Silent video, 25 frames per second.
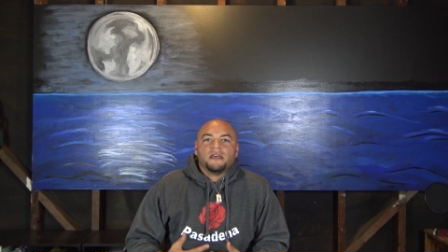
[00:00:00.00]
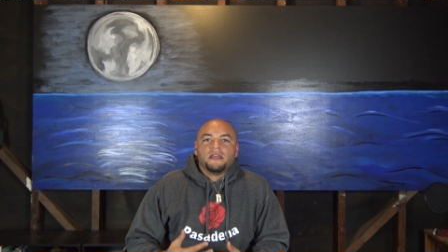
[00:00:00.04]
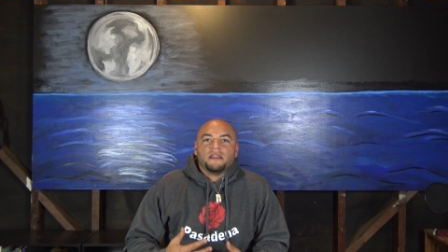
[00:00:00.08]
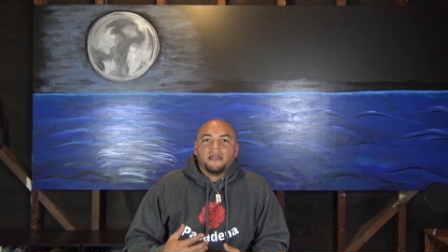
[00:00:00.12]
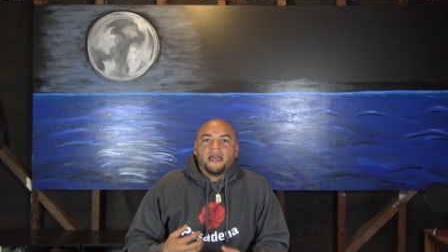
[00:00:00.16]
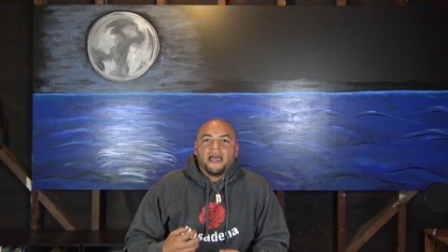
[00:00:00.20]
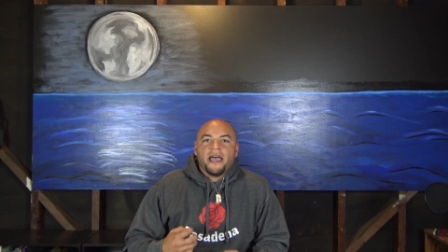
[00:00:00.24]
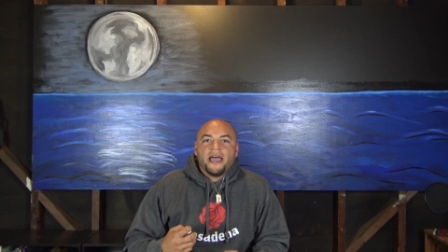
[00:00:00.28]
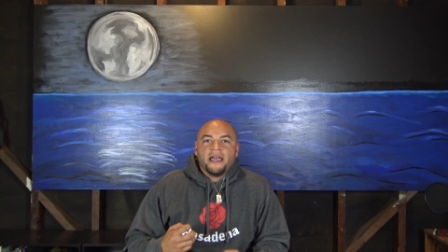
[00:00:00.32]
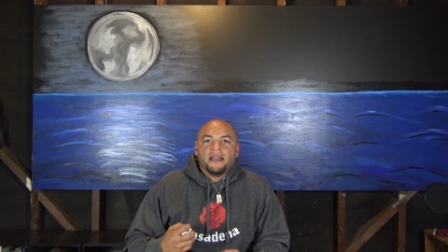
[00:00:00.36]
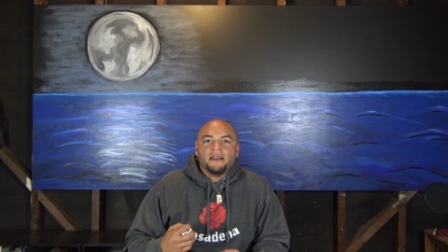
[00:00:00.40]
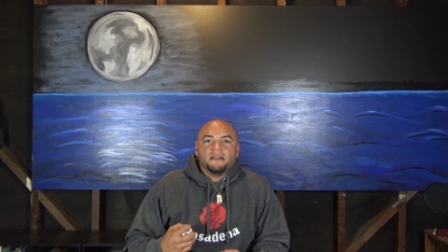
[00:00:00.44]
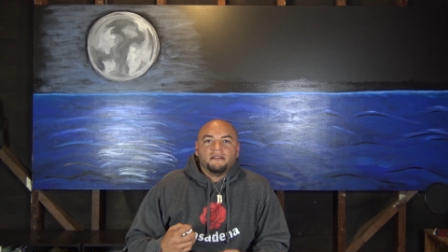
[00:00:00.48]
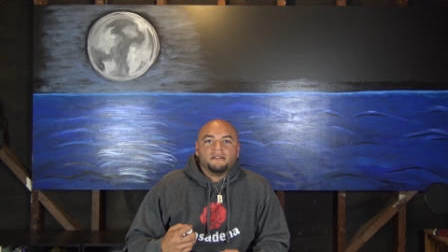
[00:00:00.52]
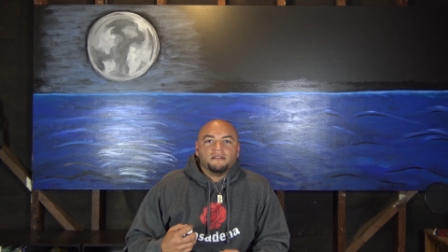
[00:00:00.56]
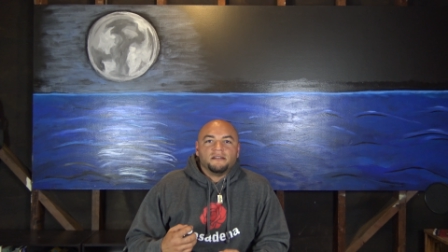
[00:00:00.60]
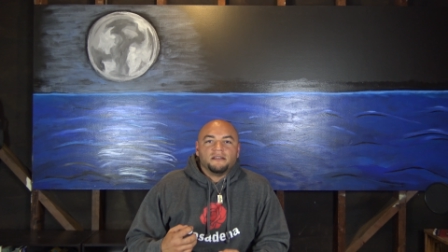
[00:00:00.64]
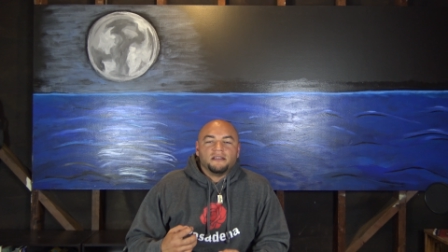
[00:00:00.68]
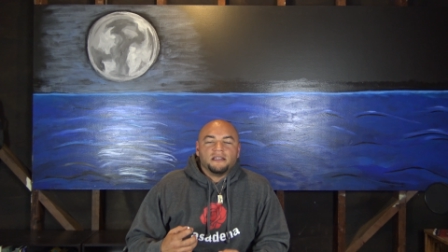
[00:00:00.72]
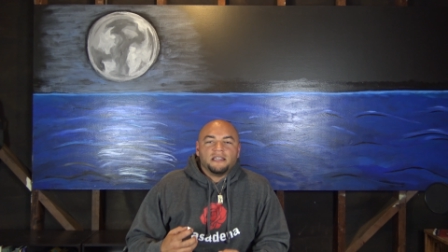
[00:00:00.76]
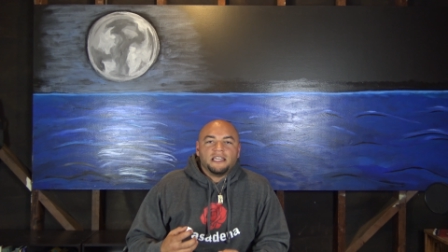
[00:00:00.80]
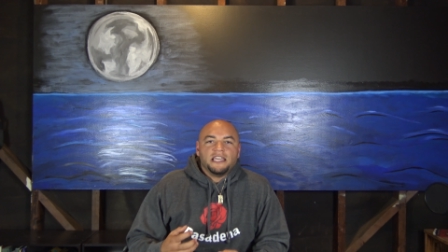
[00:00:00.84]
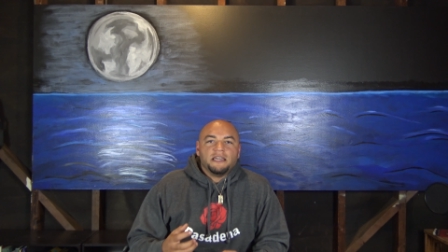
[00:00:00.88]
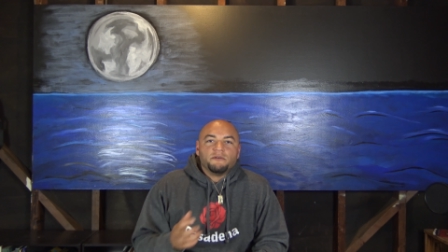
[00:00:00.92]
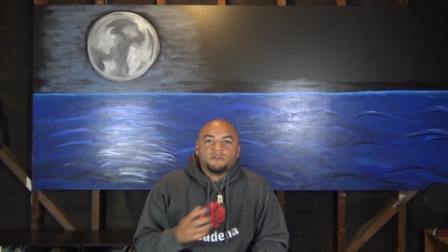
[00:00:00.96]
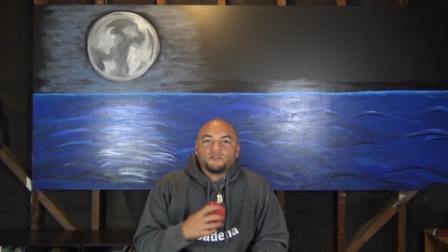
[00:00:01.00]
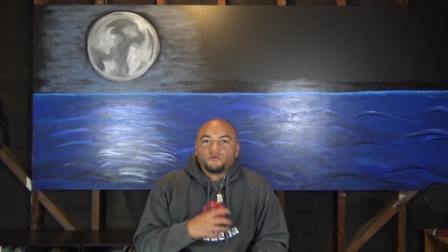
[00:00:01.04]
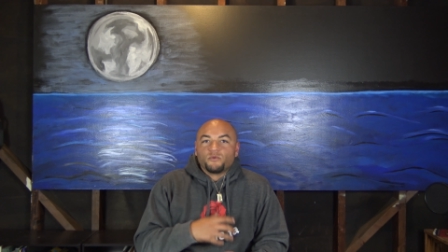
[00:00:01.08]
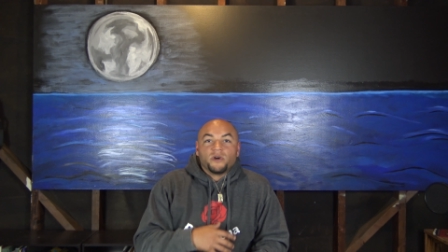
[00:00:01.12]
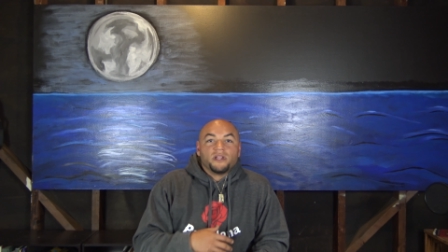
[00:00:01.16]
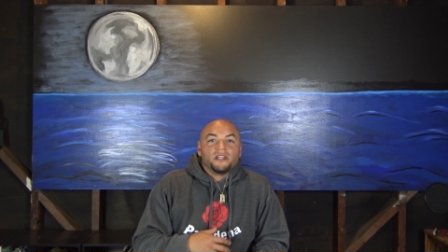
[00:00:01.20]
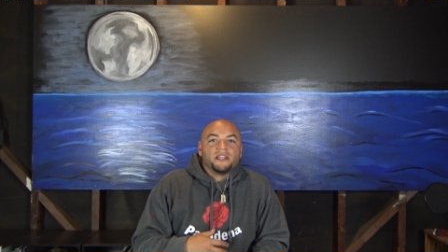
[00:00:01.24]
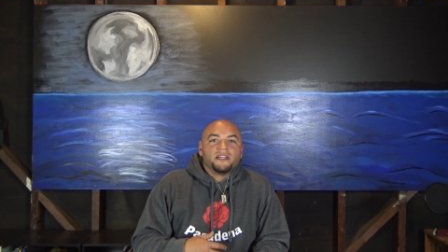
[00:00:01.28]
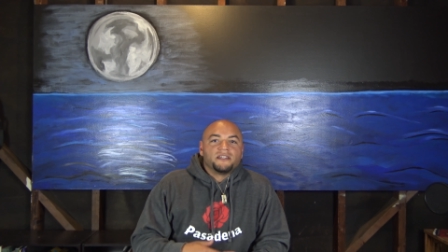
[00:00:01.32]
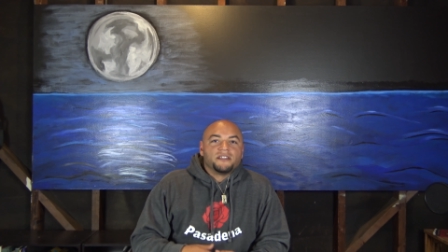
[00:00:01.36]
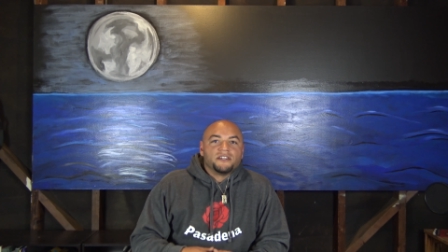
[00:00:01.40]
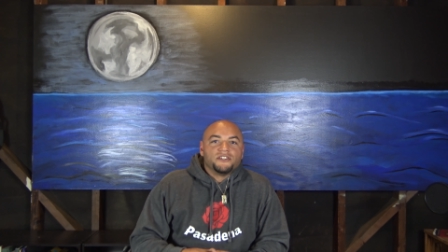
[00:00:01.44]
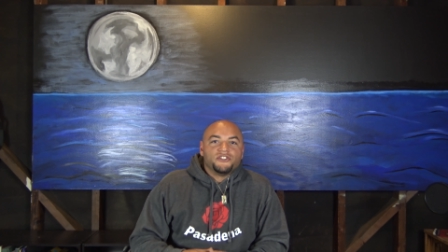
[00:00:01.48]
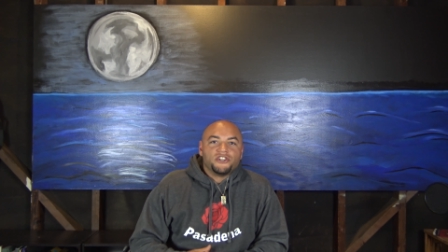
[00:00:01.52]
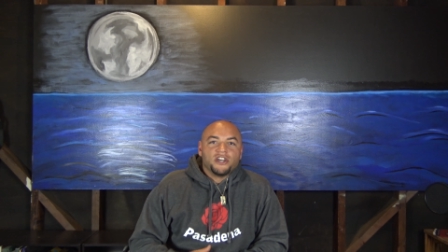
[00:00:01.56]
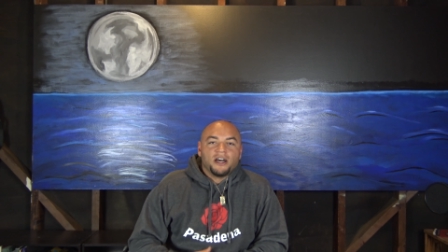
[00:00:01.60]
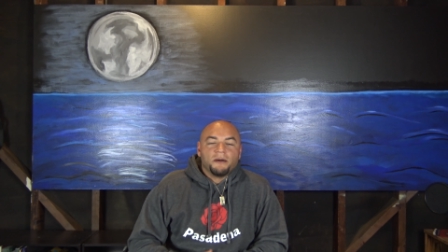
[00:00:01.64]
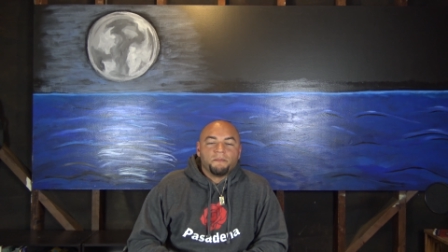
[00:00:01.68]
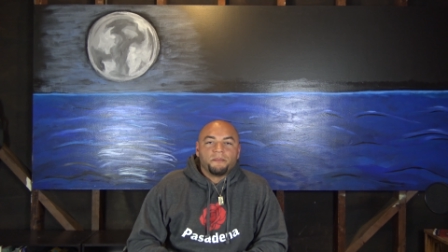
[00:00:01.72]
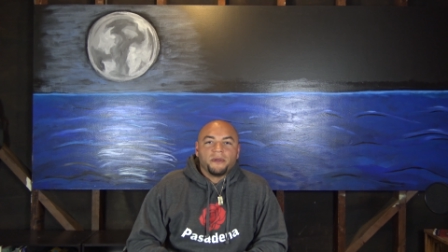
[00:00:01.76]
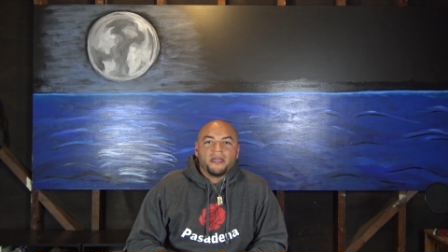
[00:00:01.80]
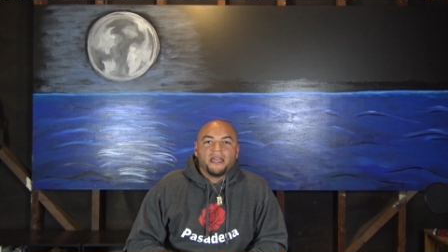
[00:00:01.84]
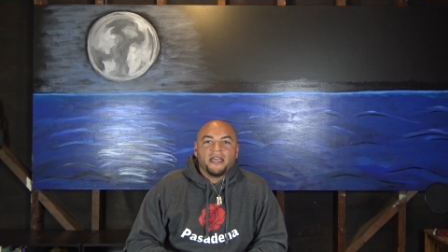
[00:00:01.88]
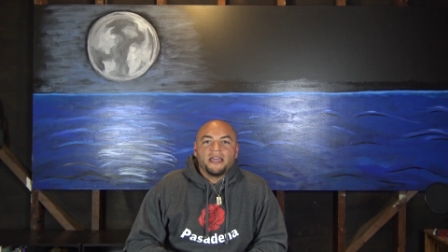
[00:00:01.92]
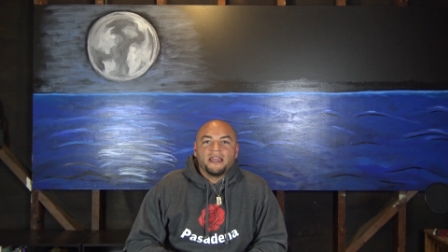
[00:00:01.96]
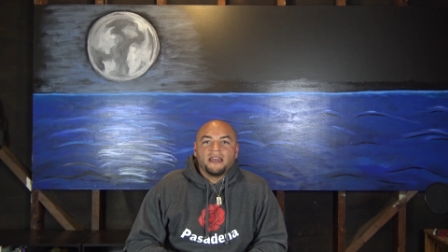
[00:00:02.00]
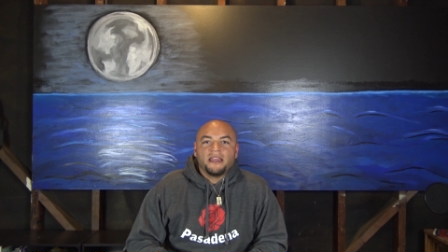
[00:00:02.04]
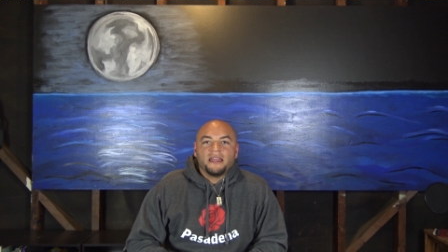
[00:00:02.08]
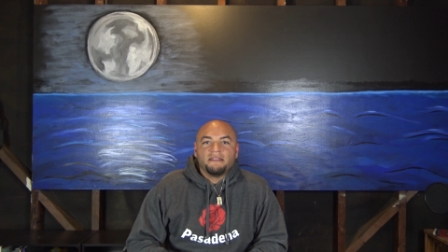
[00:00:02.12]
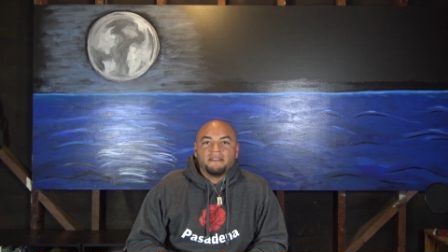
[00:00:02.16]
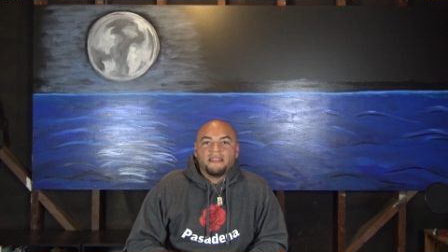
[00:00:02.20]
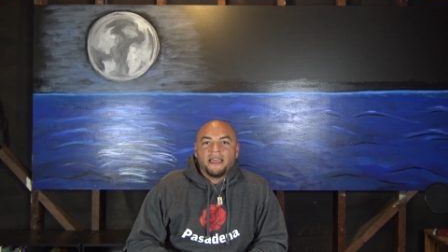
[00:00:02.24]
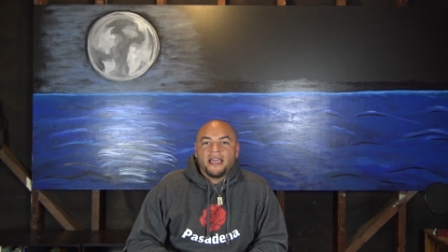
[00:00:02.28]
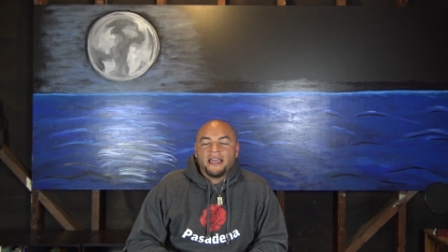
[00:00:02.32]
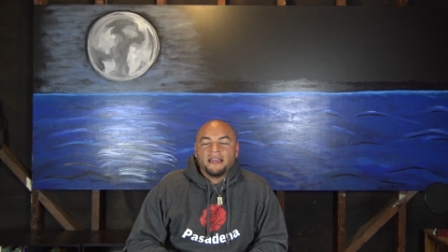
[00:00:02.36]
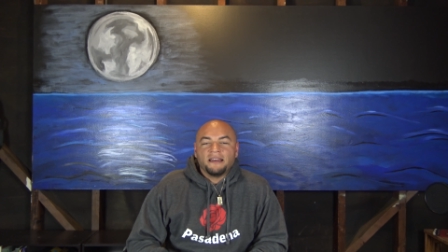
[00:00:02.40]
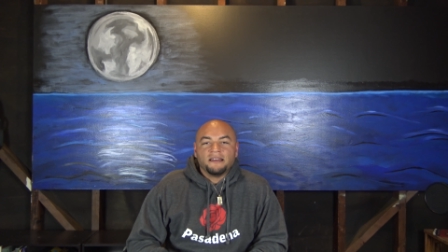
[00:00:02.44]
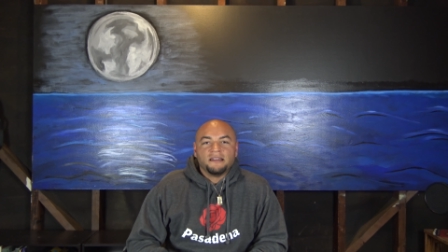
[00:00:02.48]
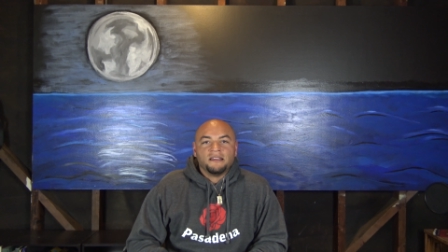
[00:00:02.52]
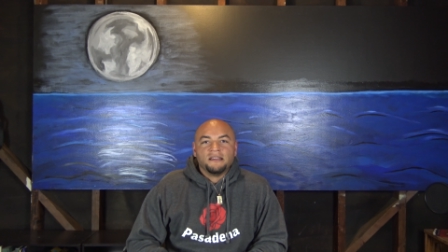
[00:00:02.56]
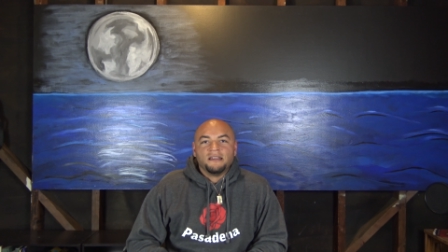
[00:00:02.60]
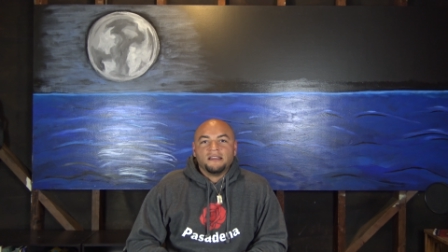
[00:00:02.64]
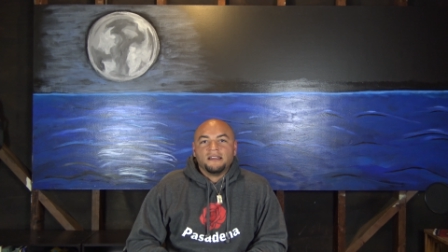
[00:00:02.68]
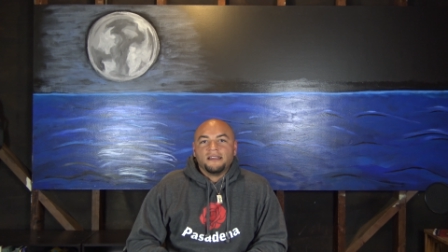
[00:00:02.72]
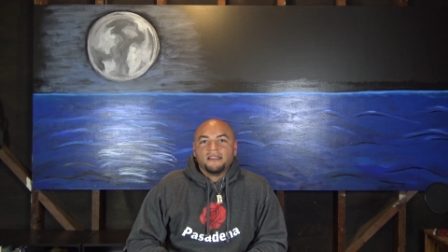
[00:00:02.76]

that he was willing to jump in and that,